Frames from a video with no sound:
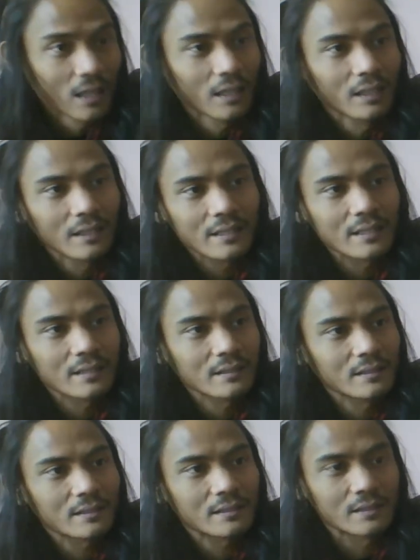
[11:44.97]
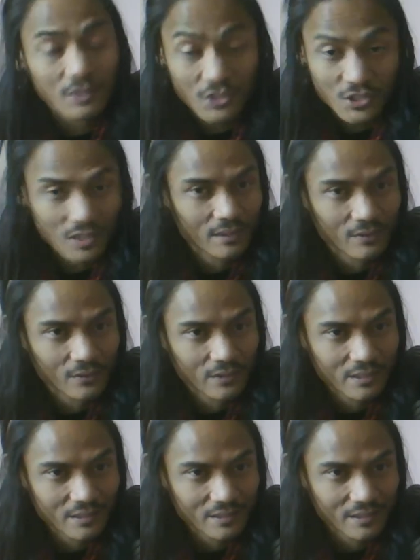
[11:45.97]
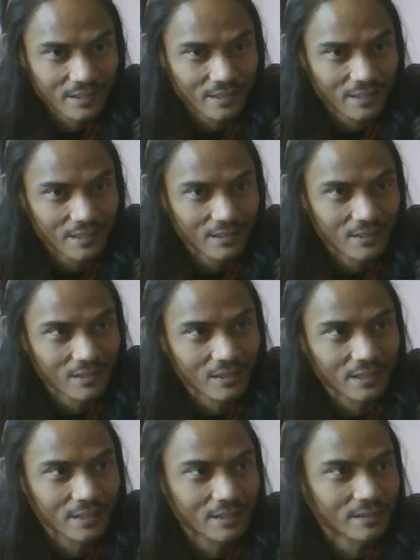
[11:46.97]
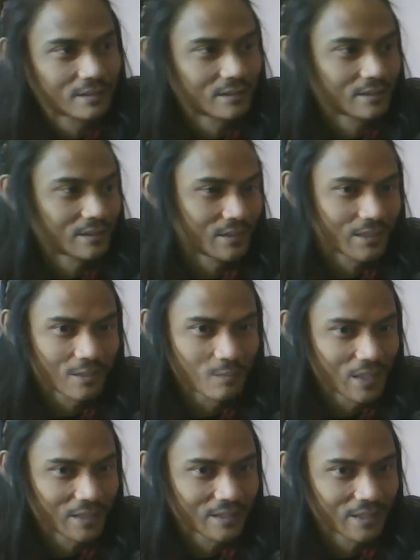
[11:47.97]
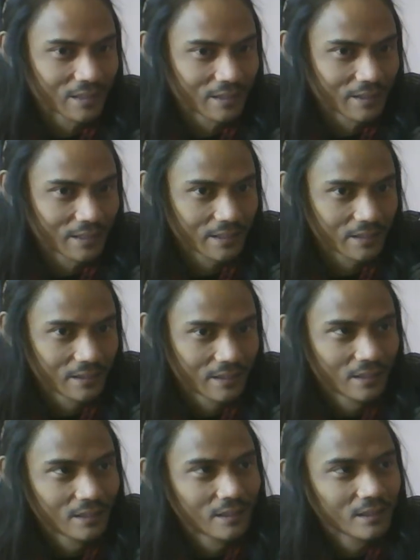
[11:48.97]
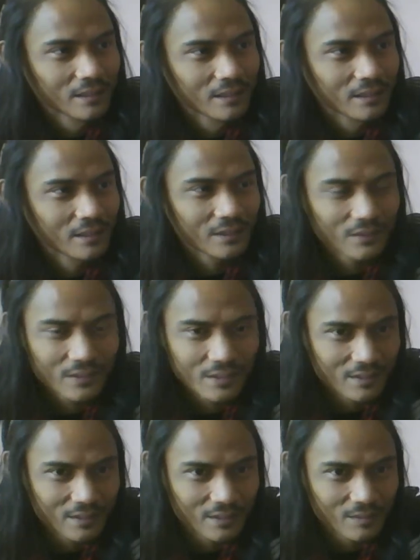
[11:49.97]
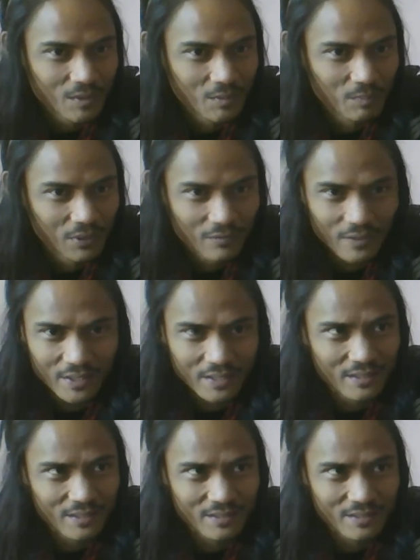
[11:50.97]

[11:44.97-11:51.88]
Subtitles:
Oh yeah, like the chakras. You just like, because you could meditate on that. Like, look at this perfect.